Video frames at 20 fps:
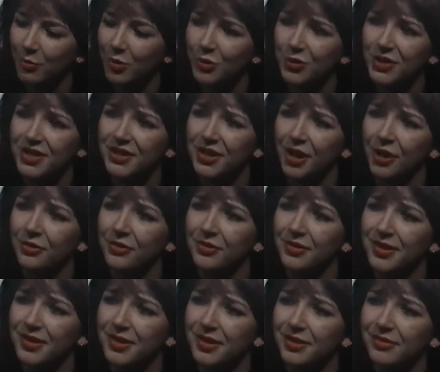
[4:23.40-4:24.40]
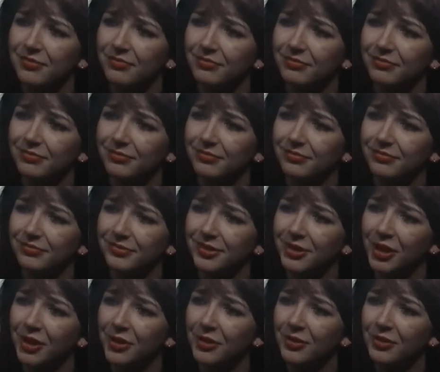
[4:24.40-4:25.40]
millstones,
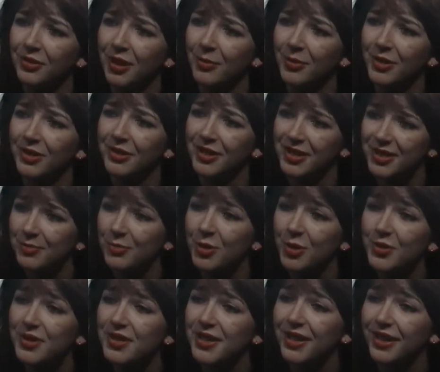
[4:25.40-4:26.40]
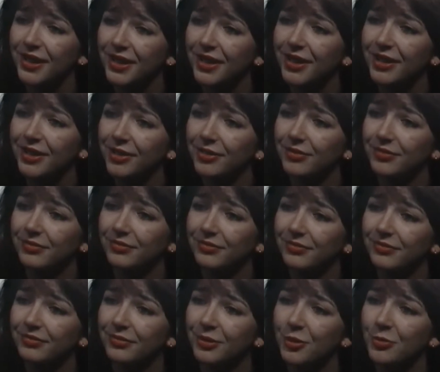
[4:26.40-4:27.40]
you know? I mean, it's music,
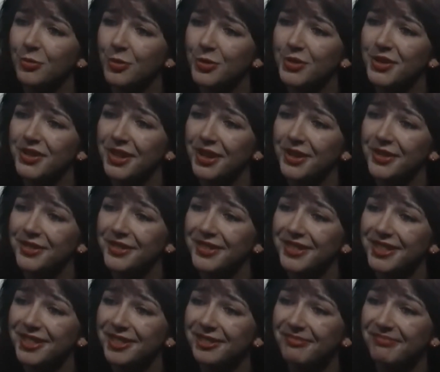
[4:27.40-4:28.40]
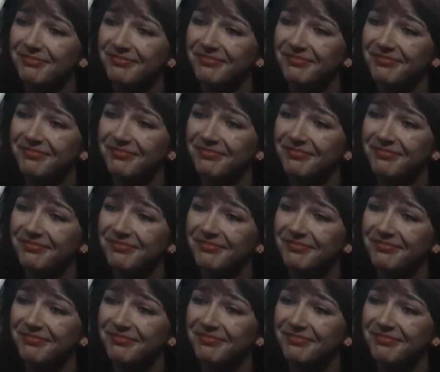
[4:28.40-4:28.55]
not millstones.